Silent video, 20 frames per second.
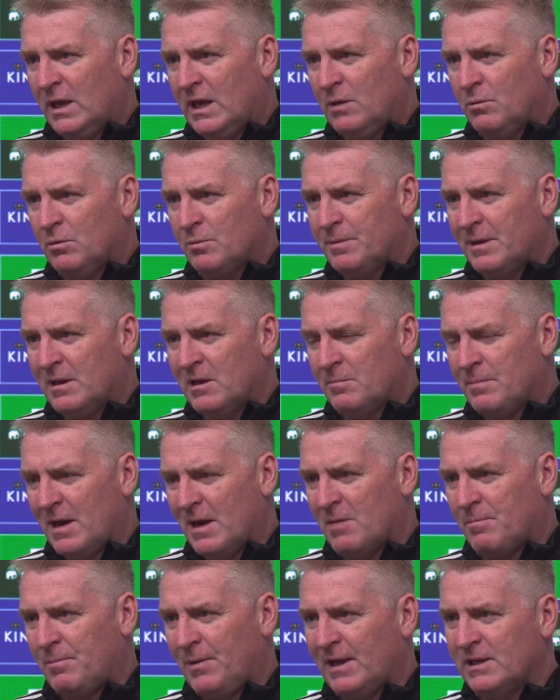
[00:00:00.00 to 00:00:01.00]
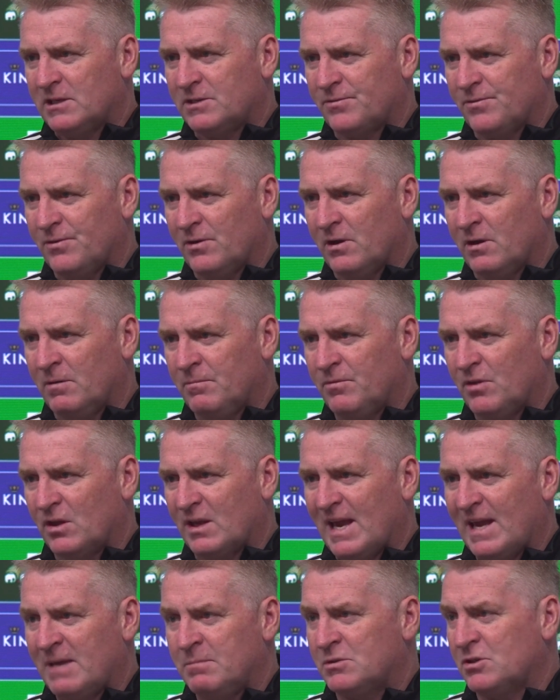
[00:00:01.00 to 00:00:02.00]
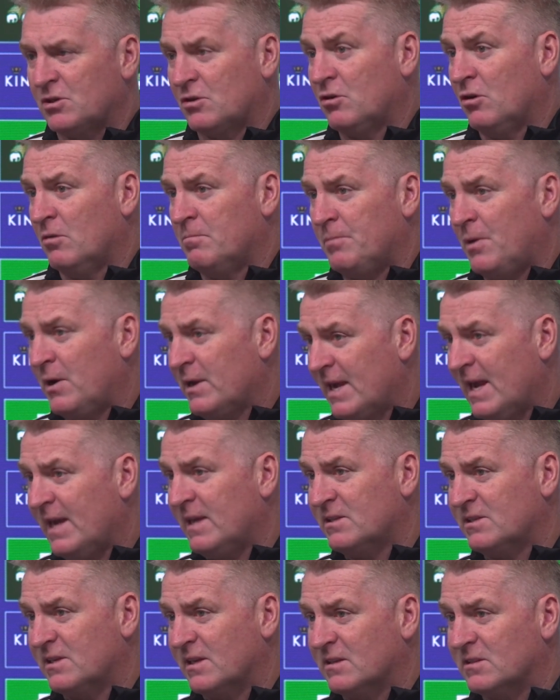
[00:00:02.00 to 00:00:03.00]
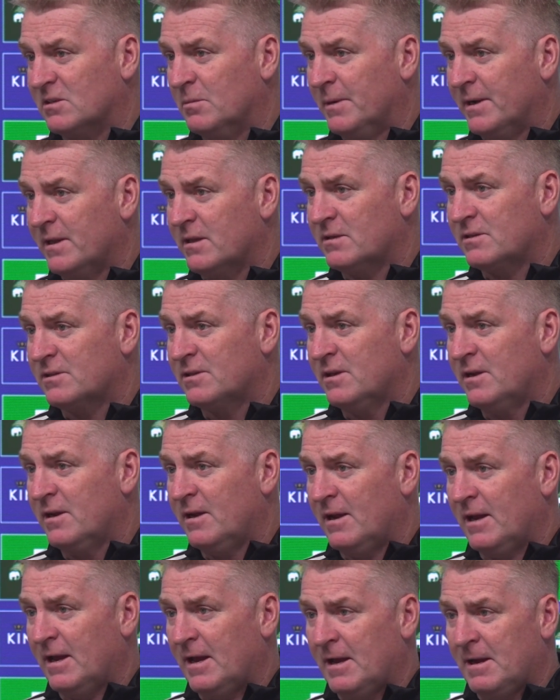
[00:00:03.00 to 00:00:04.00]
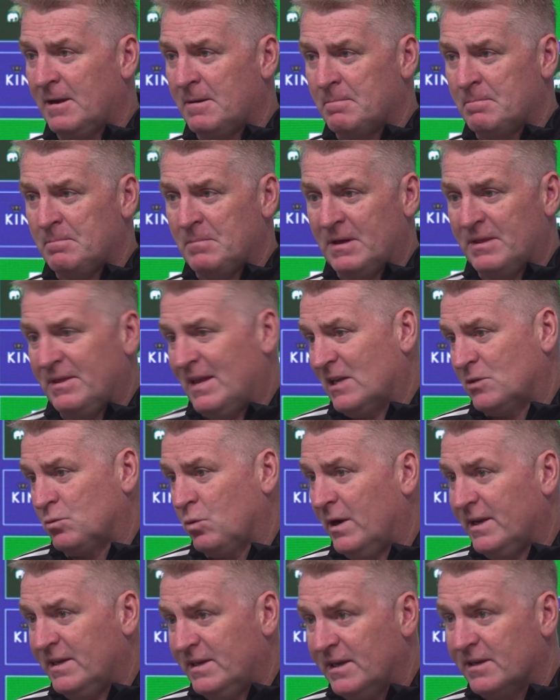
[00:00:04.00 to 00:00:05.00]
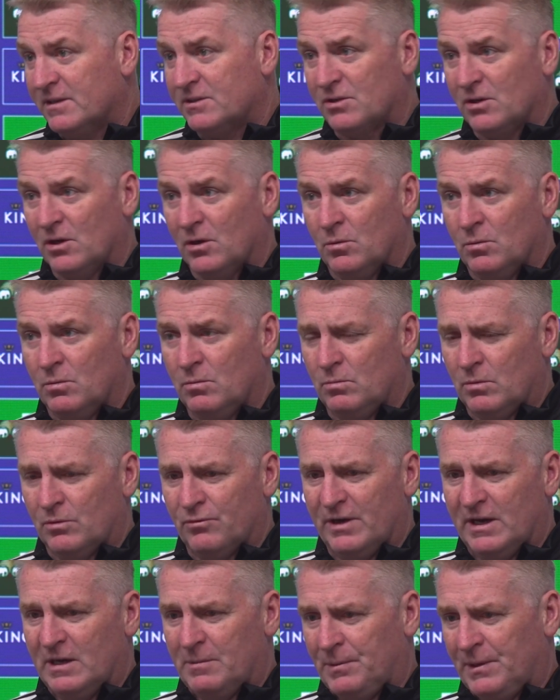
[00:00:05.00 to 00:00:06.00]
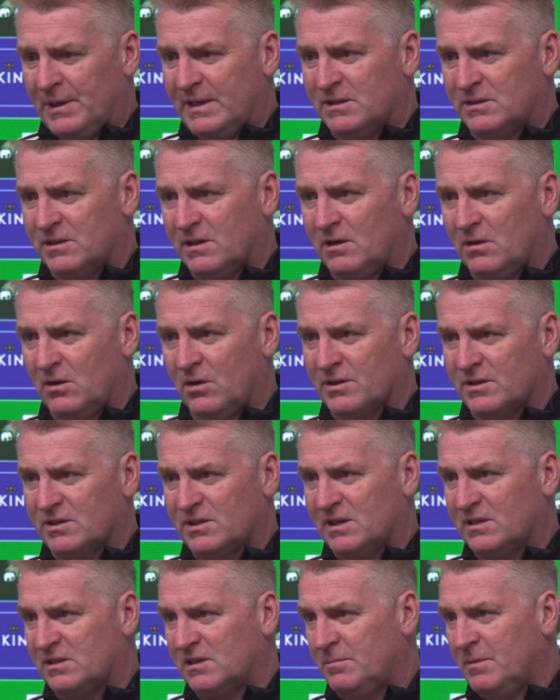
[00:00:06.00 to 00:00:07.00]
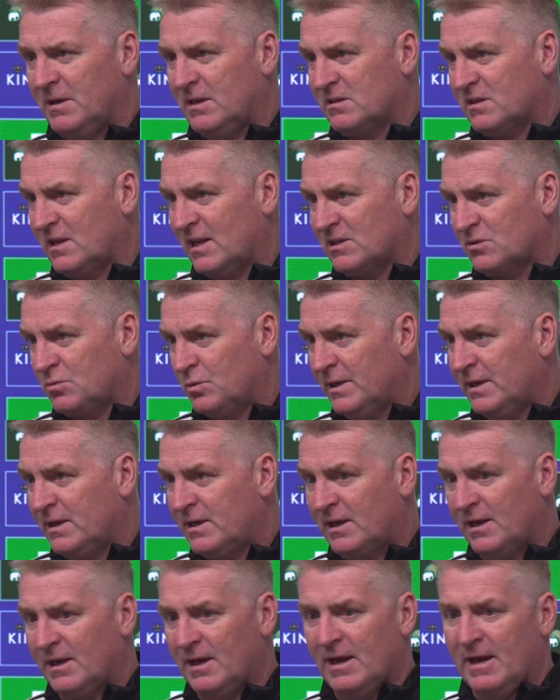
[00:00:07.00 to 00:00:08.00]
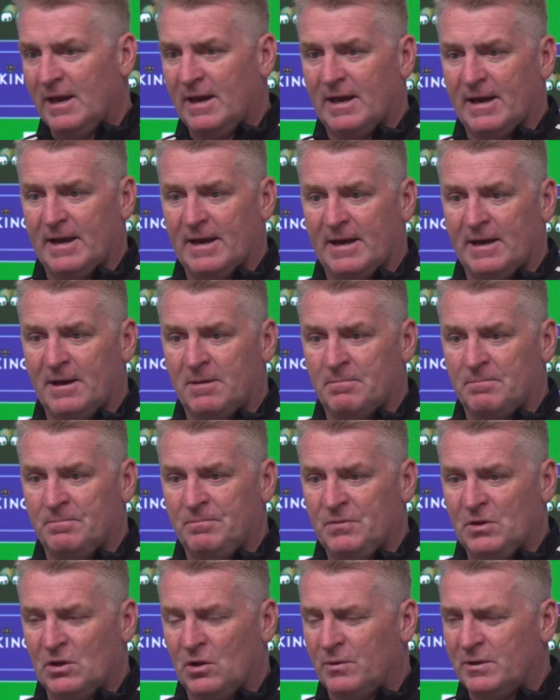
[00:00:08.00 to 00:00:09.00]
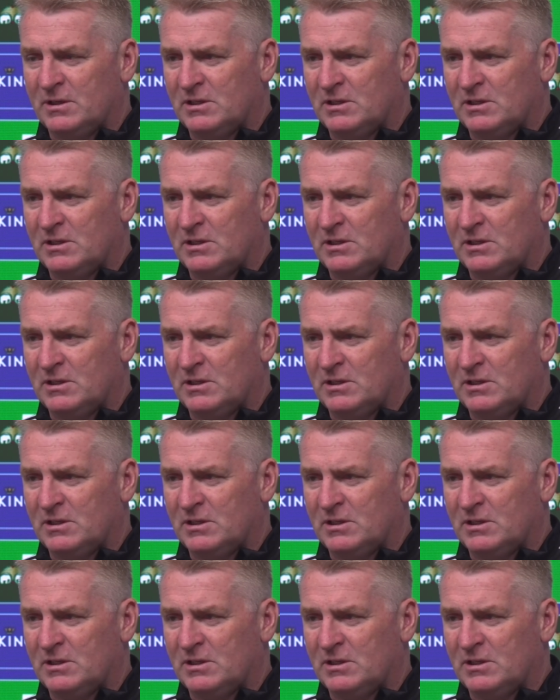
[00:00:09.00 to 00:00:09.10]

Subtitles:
he would be in a better place for the games to come by getting 60 minutes, and that's what he did. So we're really pleased that he got the 60 minutes last week. You know,